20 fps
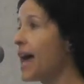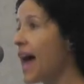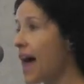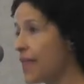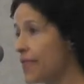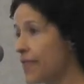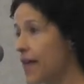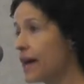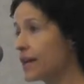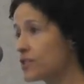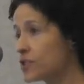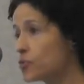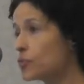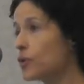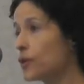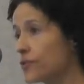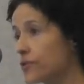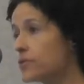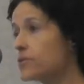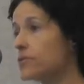And that is
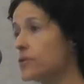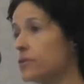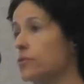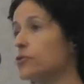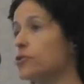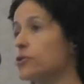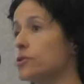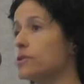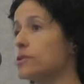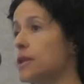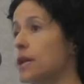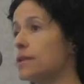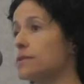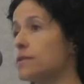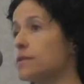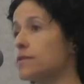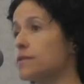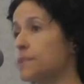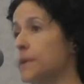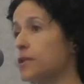what the Solutions Not
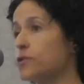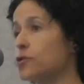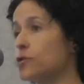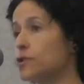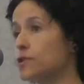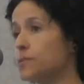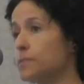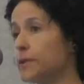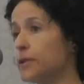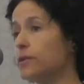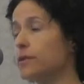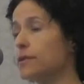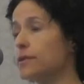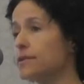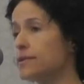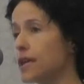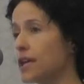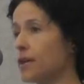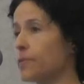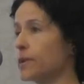Suspensions bill
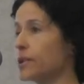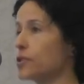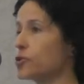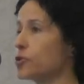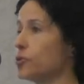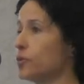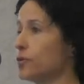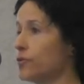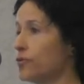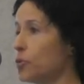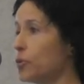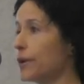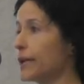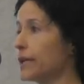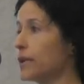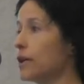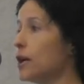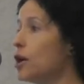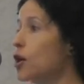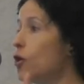is aiming to
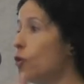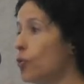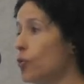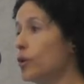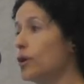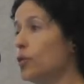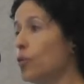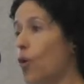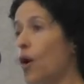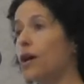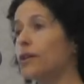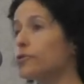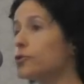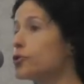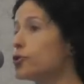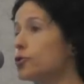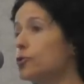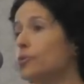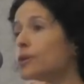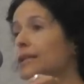avoid. We
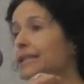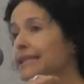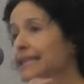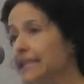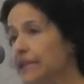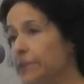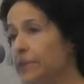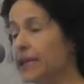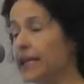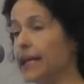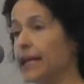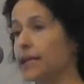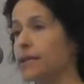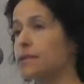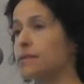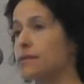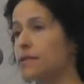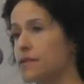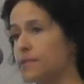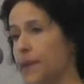want to
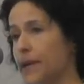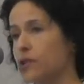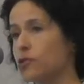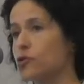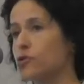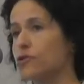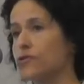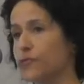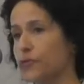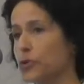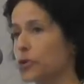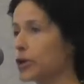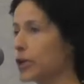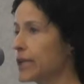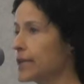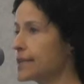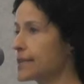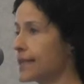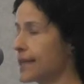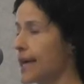eliminate suspensions for
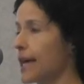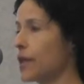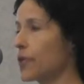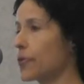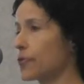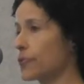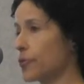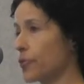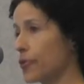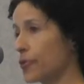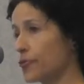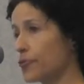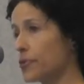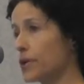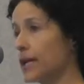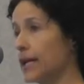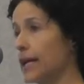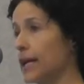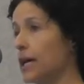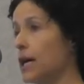grades K through
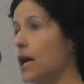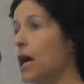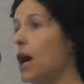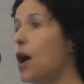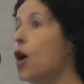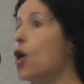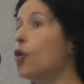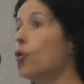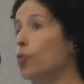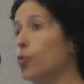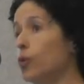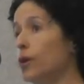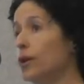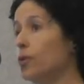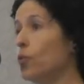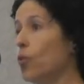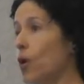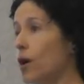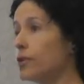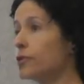3.
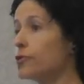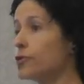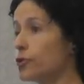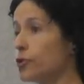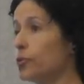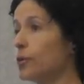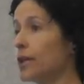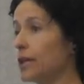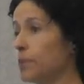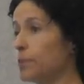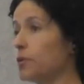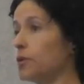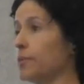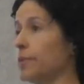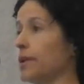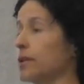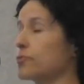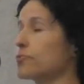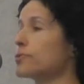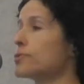We want to
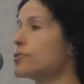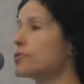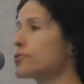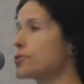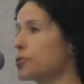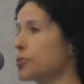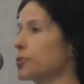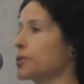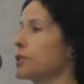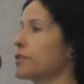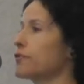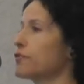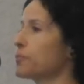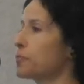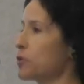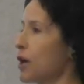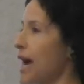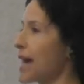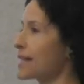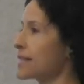implement restorative
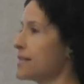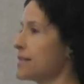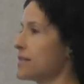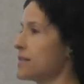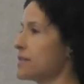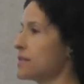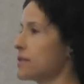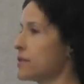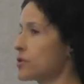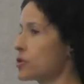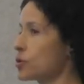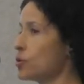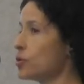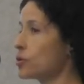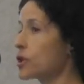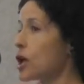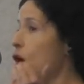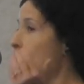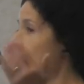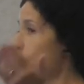practices in the
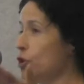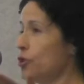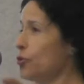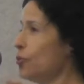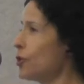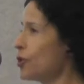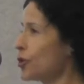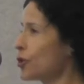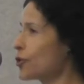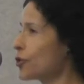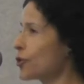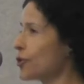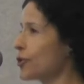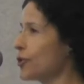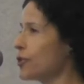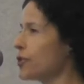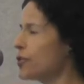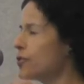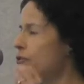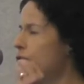schools. You
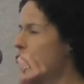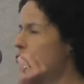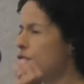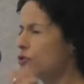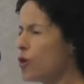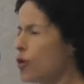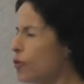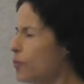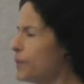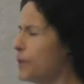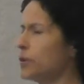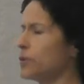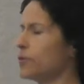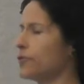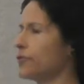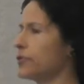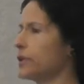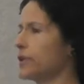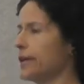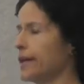heard so
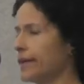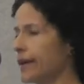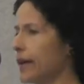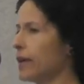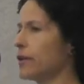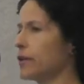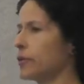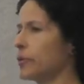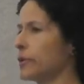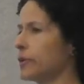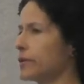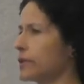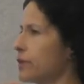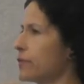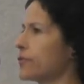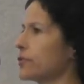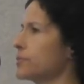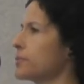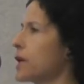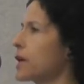beautifully and
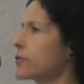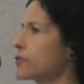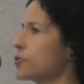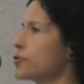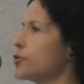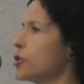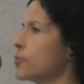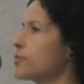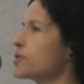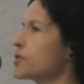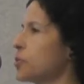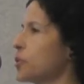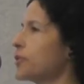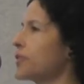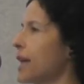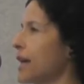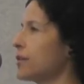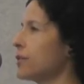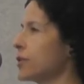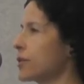eloquently from Dr. Jones
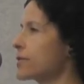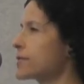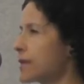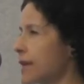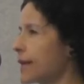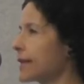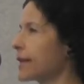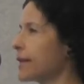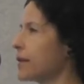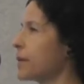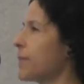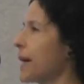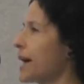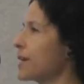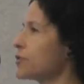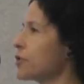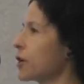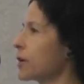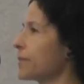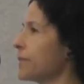what that looks like in the
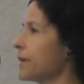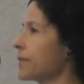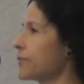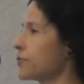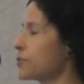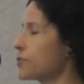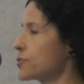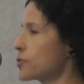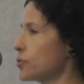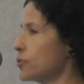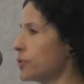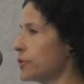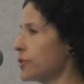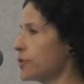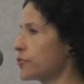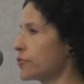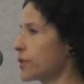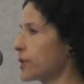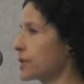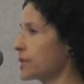Patchogue-Medford School
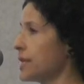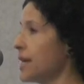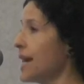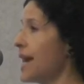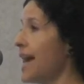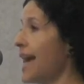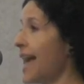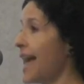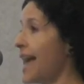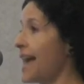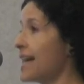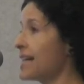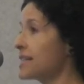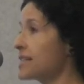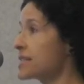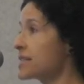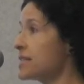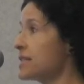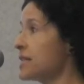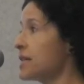District.
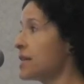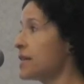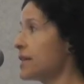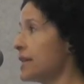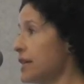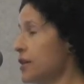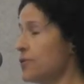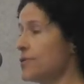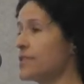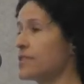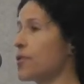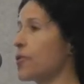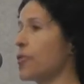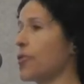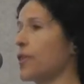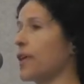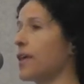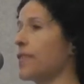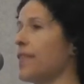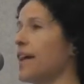And here's the
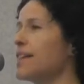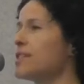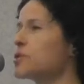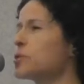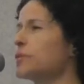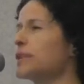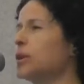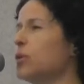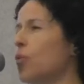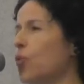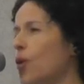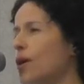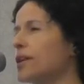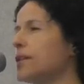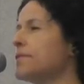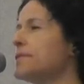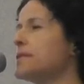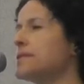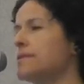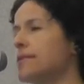thing, that is only one
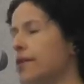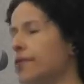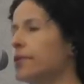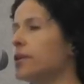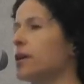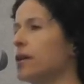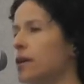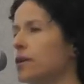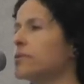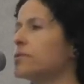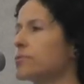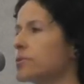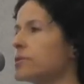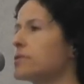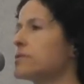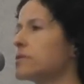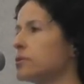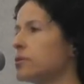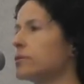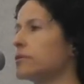of
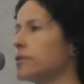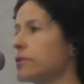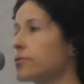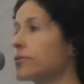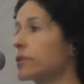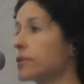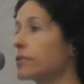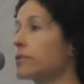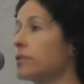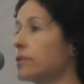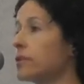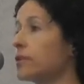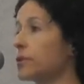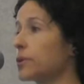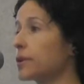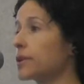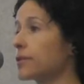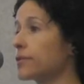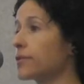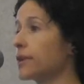700 school districts in New
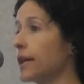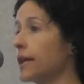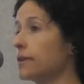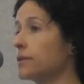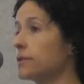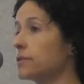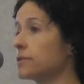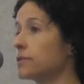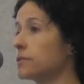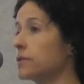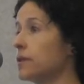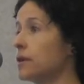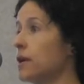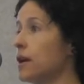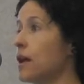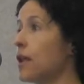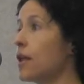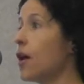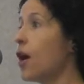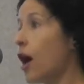York State.
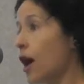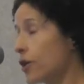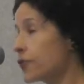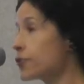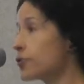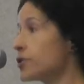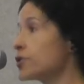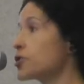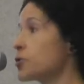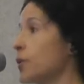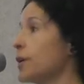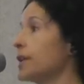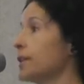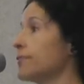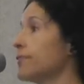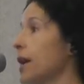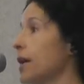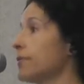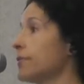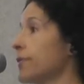
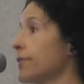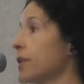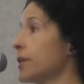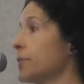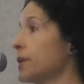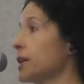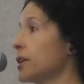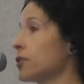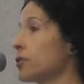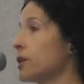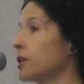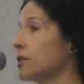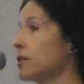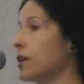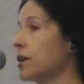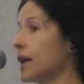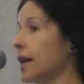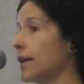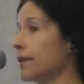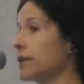125 of them here on
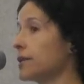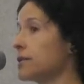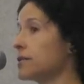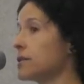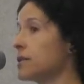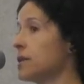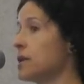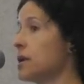Long Island.